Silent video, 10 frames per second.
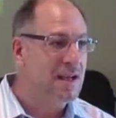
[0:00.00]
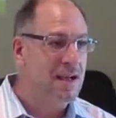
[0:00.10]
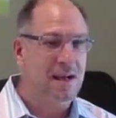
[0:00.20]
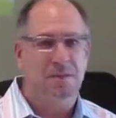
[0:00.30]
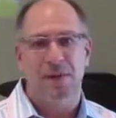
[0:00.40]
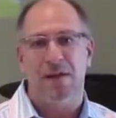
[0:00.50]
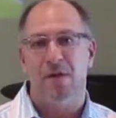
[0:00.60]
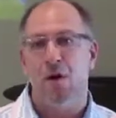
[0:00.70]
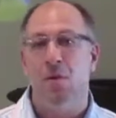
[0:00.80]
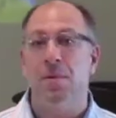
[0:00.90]
and we have
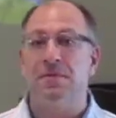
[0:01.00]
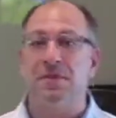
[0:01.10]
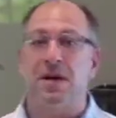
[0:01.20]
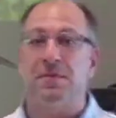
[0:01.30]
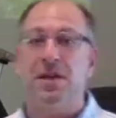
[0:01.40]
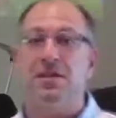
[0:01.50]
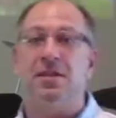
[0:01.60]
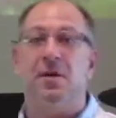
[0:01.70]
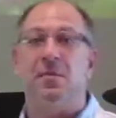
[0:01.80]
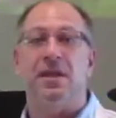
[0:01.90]
a hope of salvation
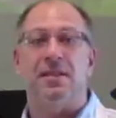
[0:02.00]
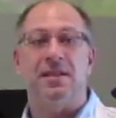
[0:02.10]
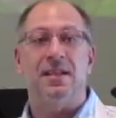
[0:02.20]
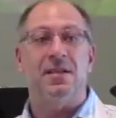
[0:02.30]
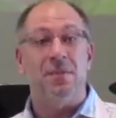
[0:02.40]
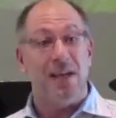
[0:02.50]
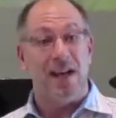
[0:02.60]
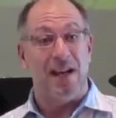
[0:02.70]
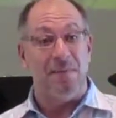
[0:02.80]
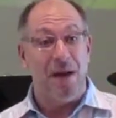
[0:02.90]
that we can see him
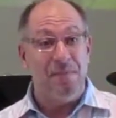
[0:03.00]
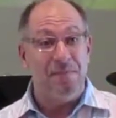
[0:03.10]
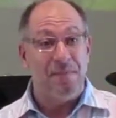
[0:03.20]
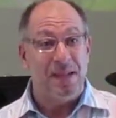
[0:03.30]
again. Amen?